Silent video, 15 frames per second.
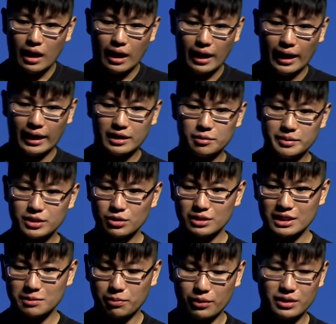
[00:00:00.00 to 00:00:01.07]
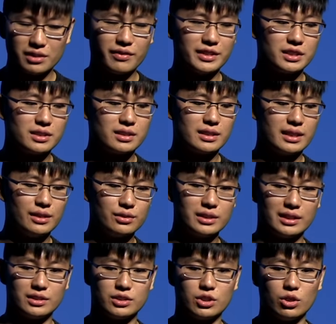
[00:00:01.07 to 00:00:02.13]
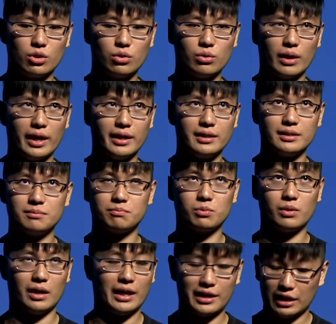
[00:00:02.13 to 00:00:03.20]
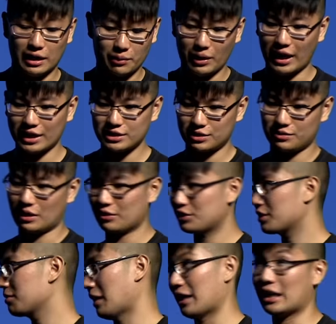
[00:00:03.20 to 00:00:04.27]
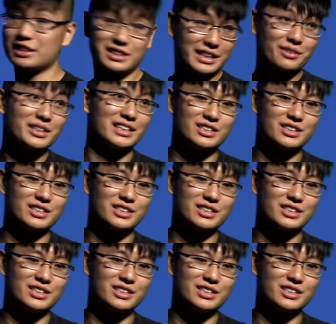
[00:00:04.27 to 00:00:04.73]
And they'd be so disappointed if I just killed it. So I, I, I actually, I just, I, I just killed it.